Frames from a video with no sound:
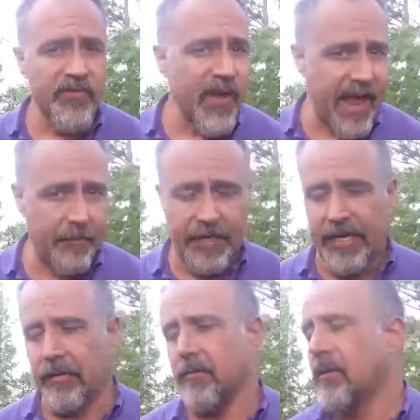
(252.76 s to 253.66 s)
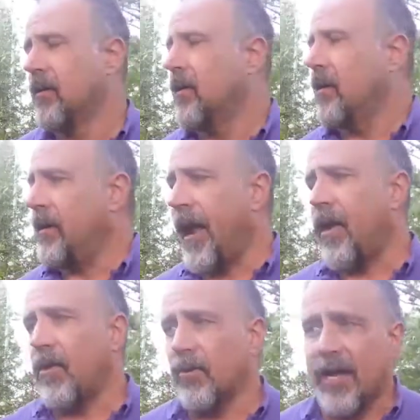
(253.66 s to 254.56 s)
family.
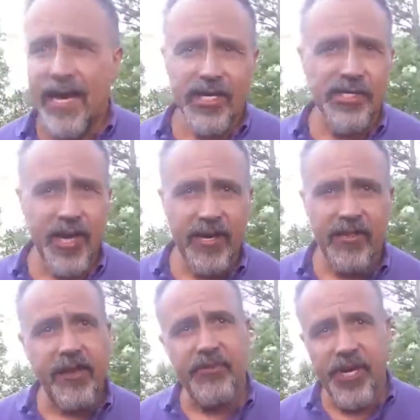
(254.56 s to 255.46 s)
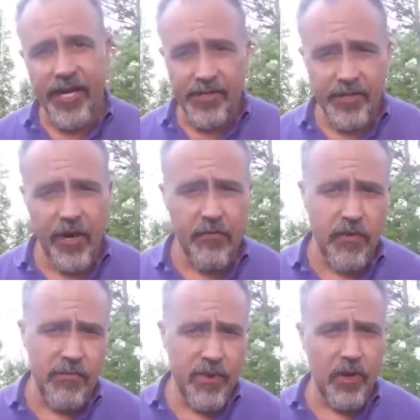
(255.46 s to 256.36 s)
Now, like I said, they've changed it
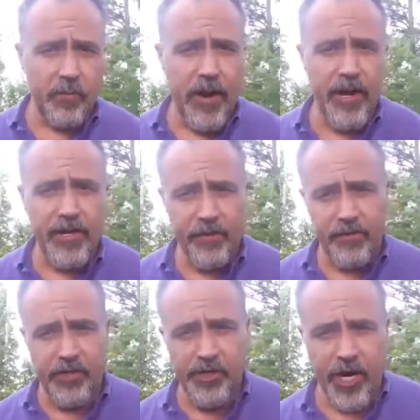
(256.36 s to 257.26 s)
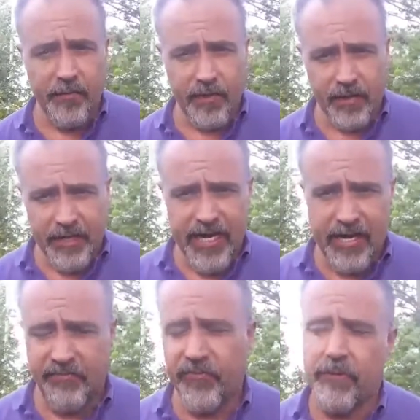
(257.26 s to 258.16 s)
over to the mulberry due to the shape of the
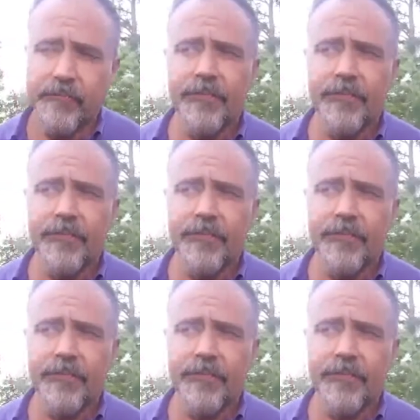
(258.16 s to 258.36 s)
leaf.